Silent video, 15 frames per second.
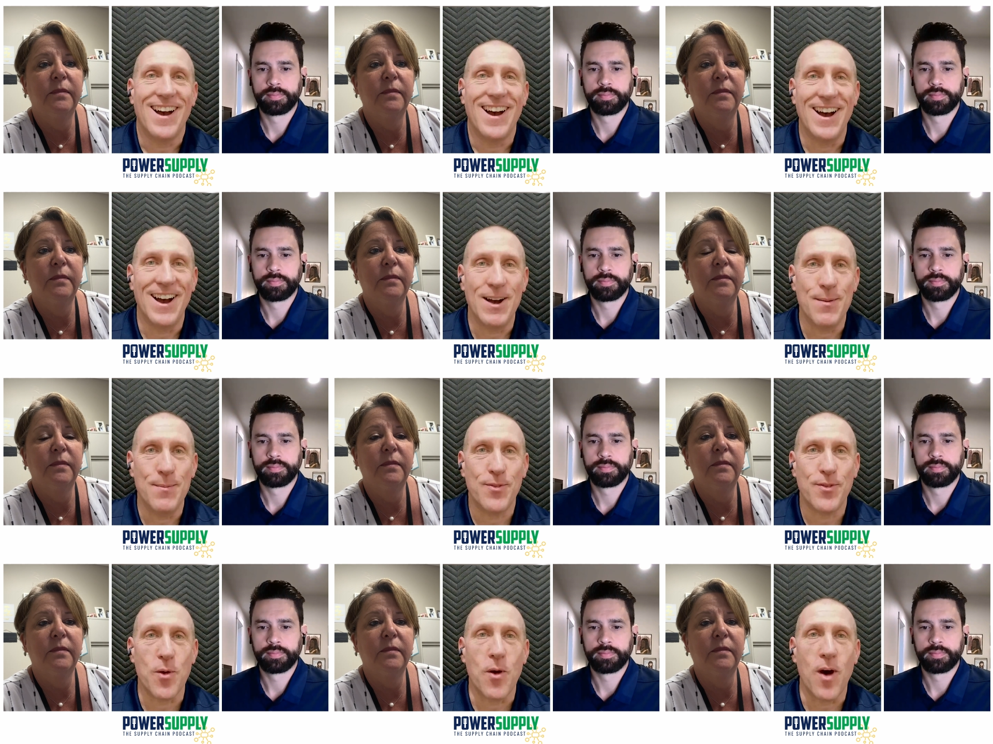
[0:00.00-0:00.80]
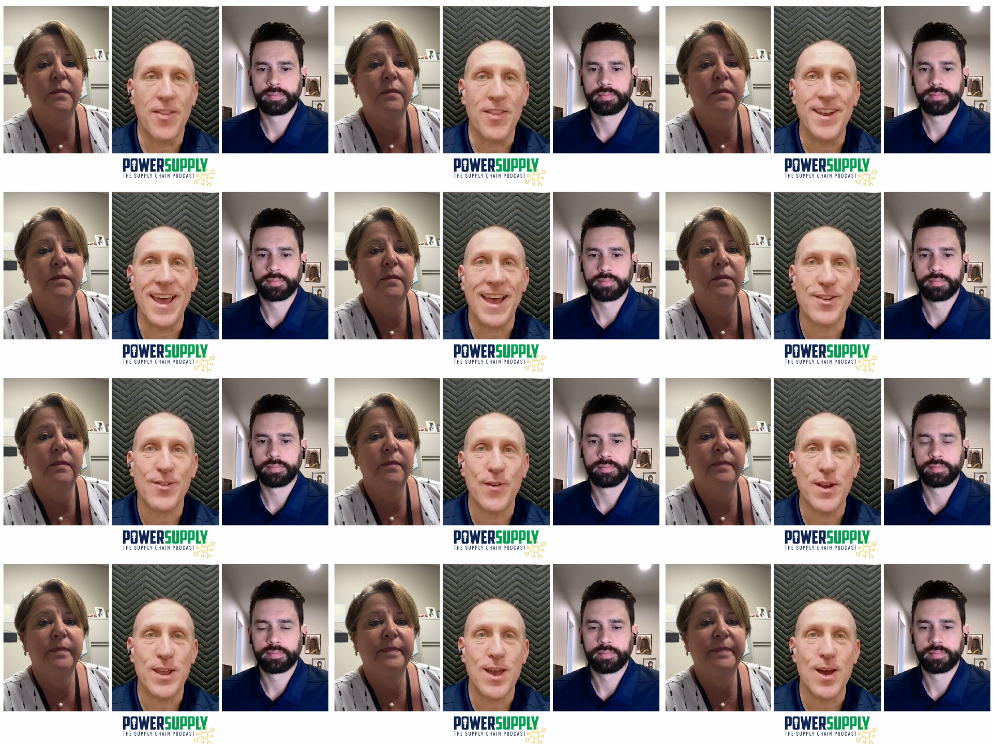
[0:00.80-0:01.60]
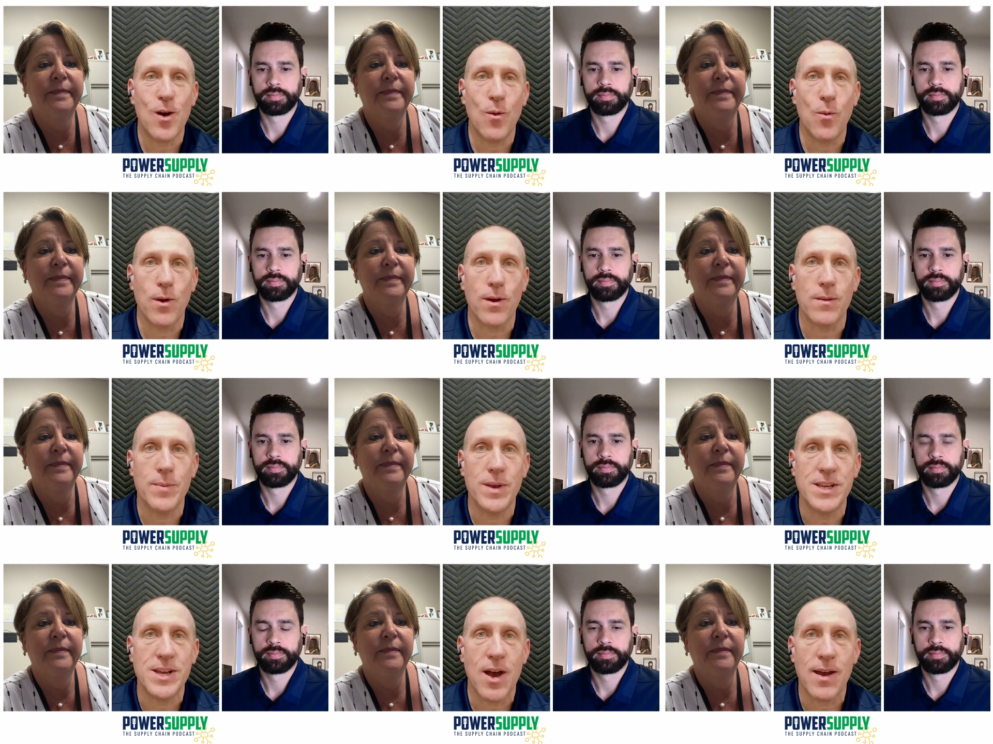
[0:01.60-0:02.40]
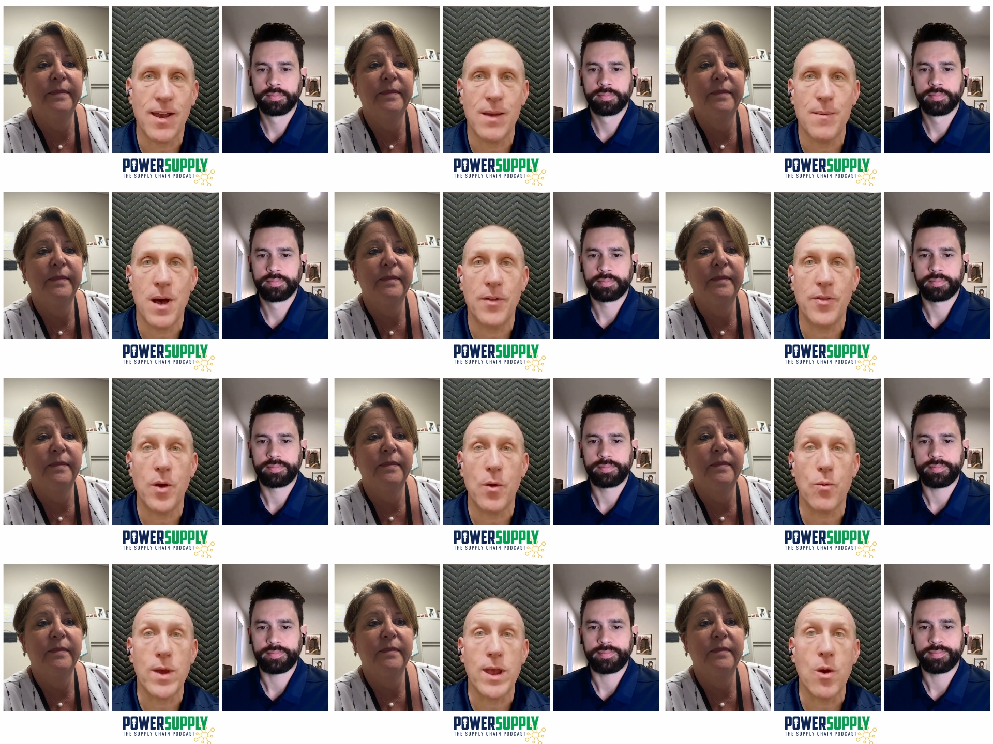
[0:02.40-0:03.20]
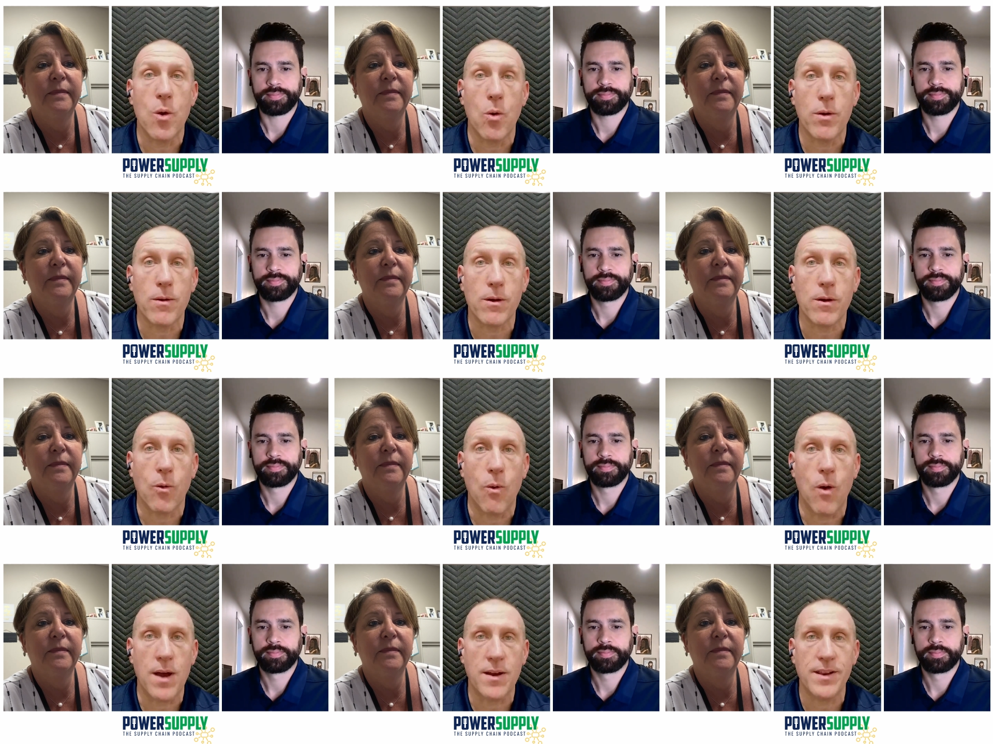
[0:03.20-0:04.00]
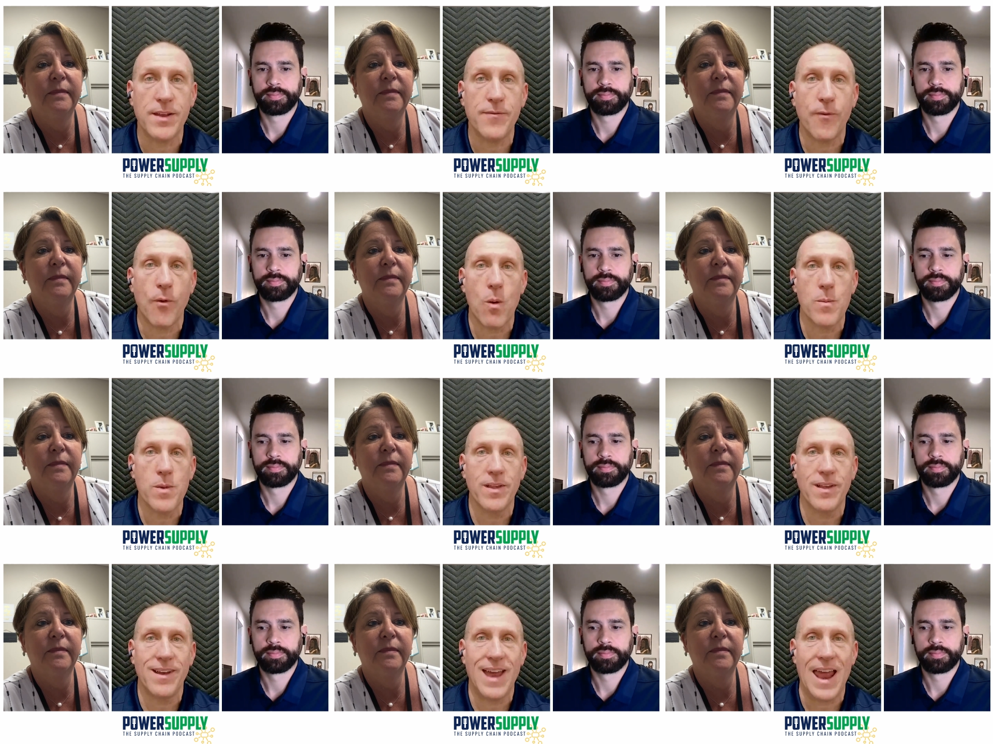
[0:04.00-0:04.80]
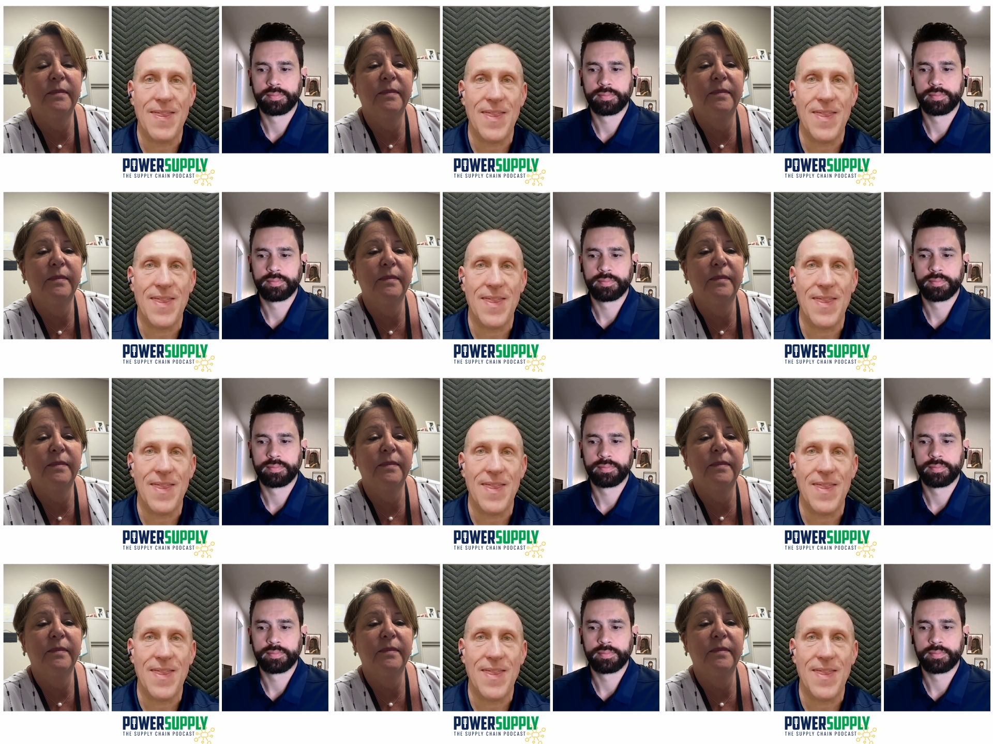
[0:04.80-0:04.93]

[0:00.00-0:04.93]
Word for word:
Speaker 1: Um, so on the next video, we're going to be talking about the reorder quantity formula. And